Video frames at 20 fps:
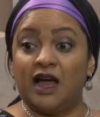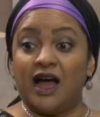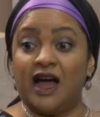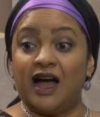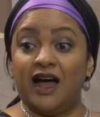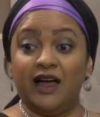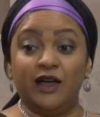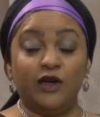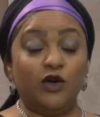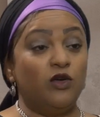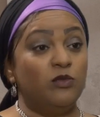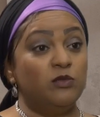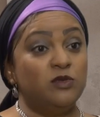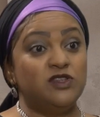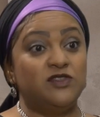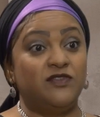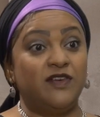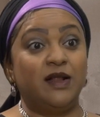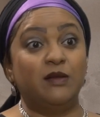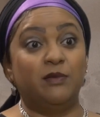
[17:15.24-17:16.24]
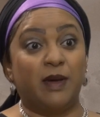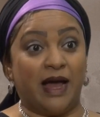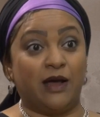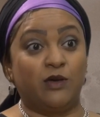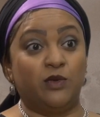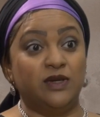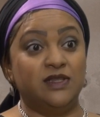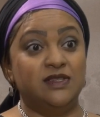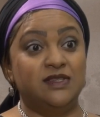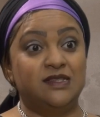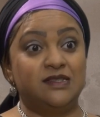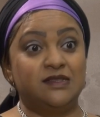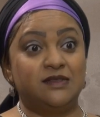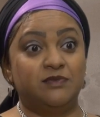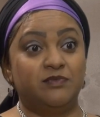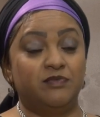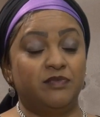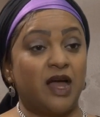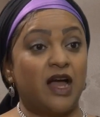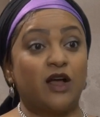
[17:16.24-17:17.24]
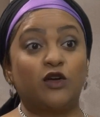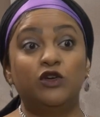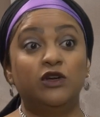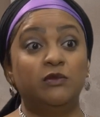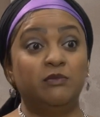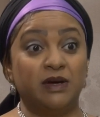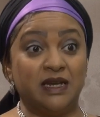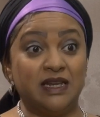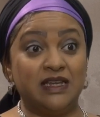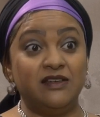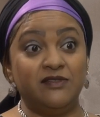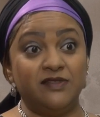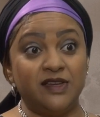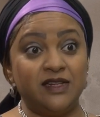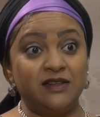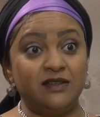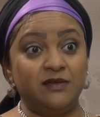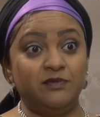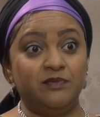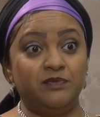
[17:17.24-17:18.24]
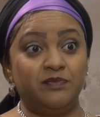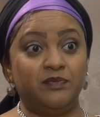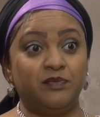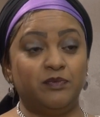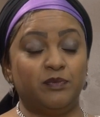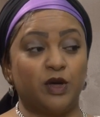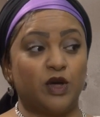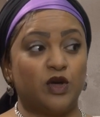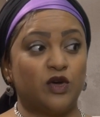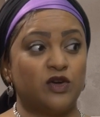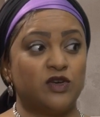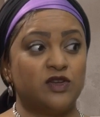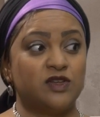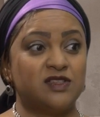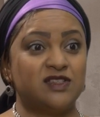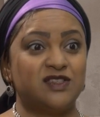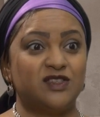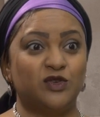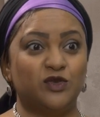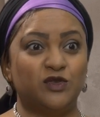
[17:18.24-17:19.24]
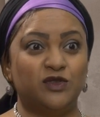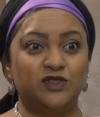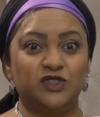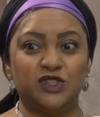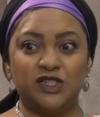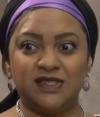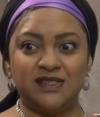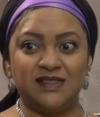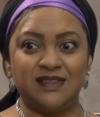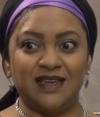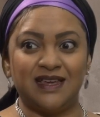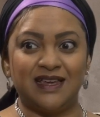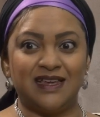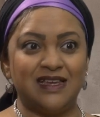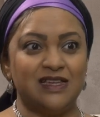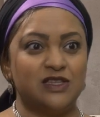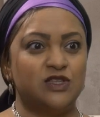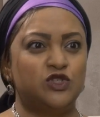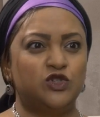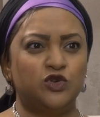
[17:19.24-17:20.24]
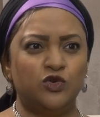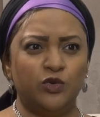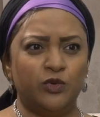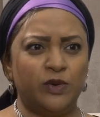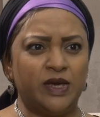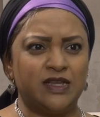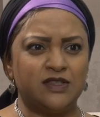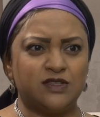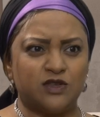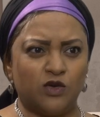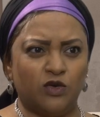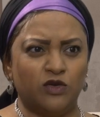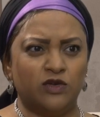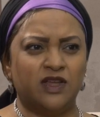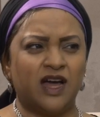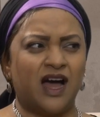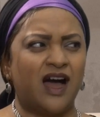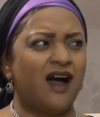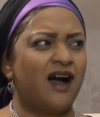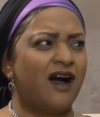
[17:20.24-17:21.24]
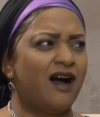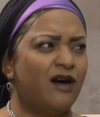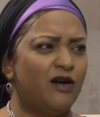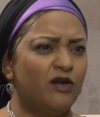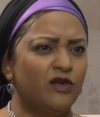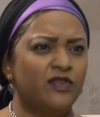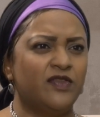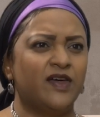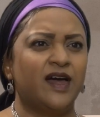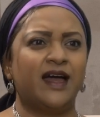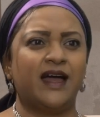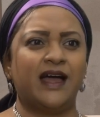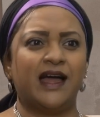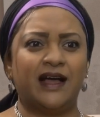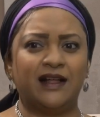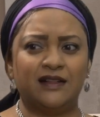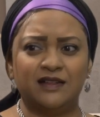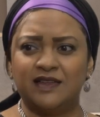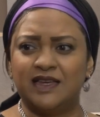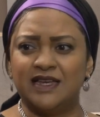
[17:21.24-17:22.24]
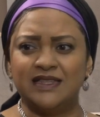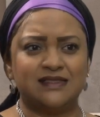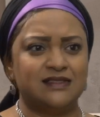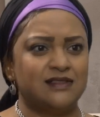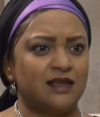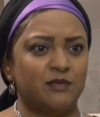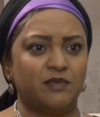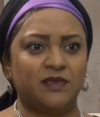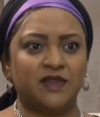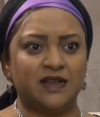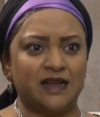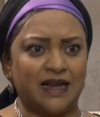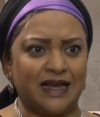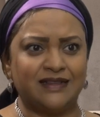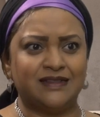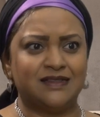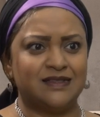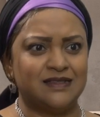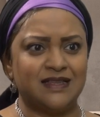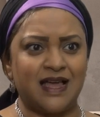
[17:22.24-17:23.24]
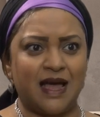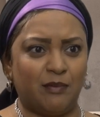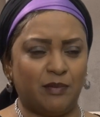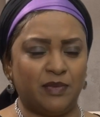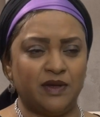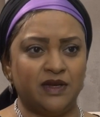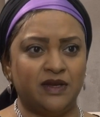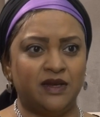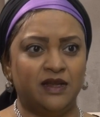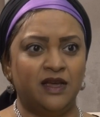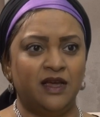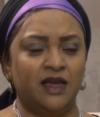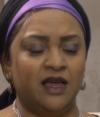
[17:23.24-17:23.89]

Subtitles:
I almost fell backwards. I couldn't believe it because you just think he's 2 weeks old. How the hell can something like this happen?